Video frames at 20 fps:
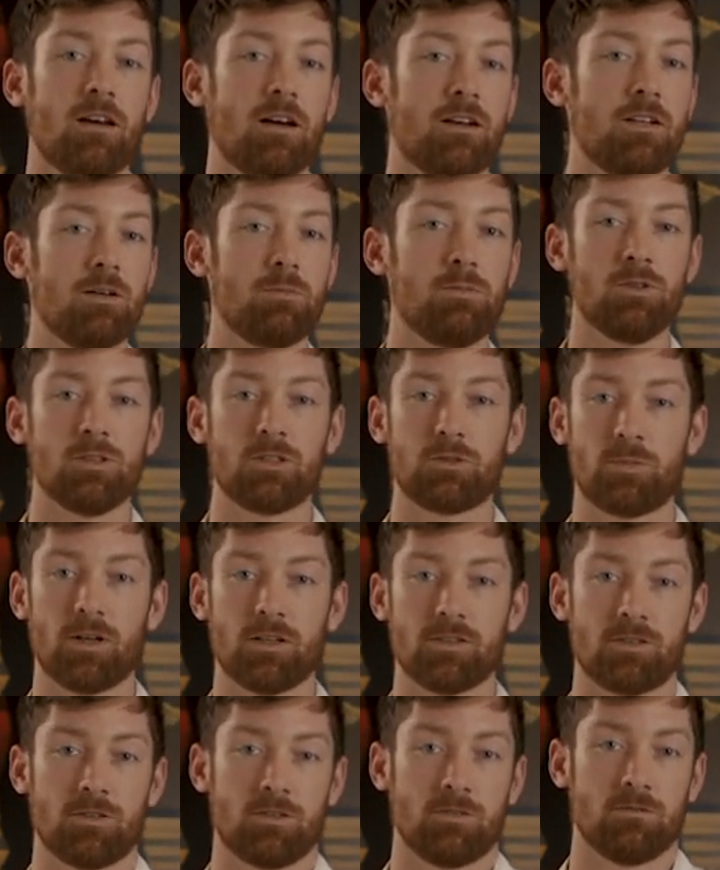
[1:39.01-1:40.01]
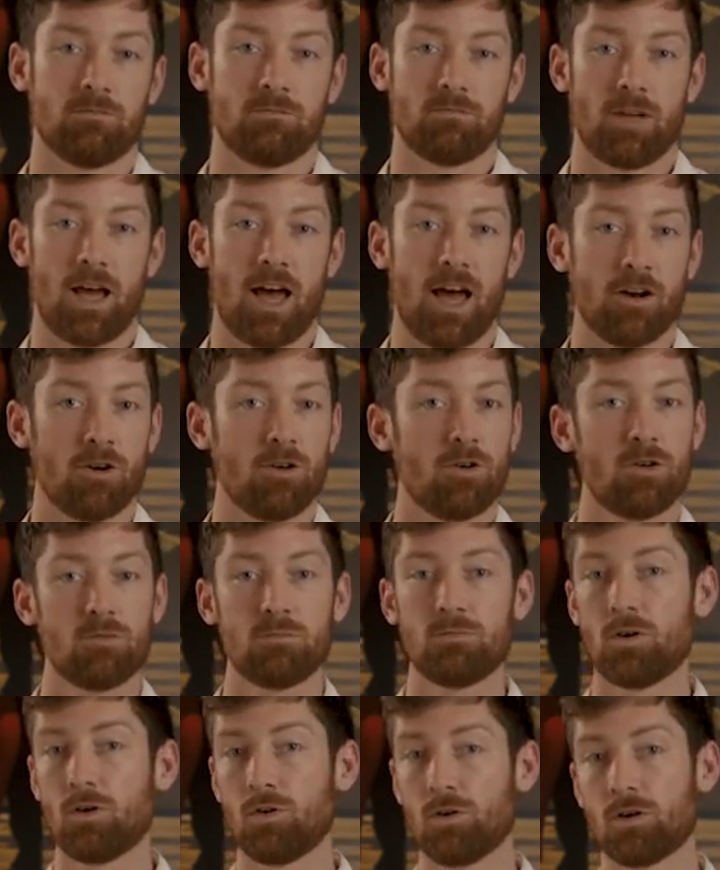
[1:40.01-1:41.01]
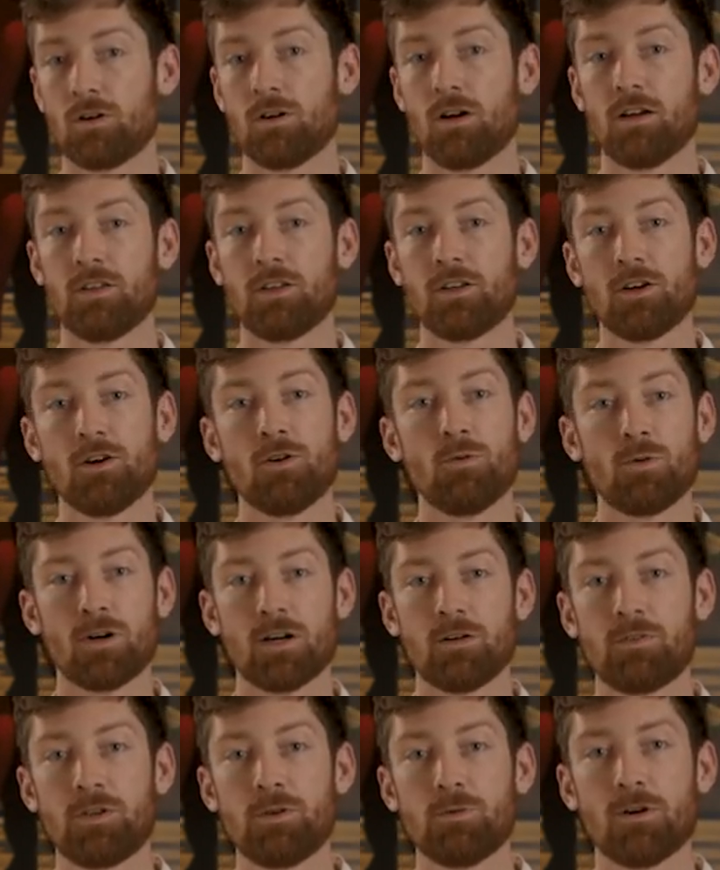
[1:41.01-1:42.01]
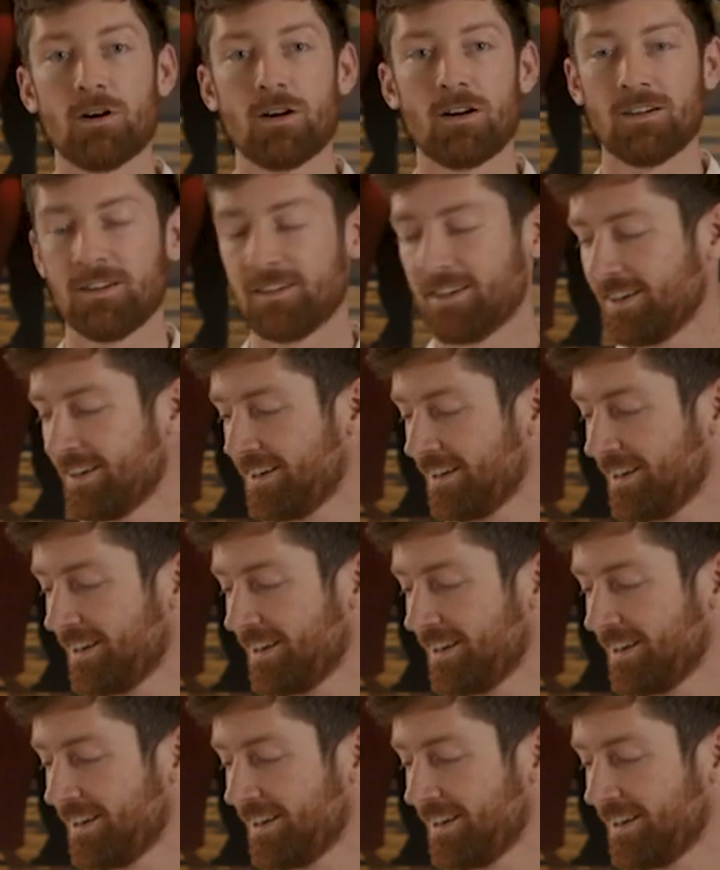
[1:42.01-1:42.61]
a double espresso at home or on the go, wherever you are.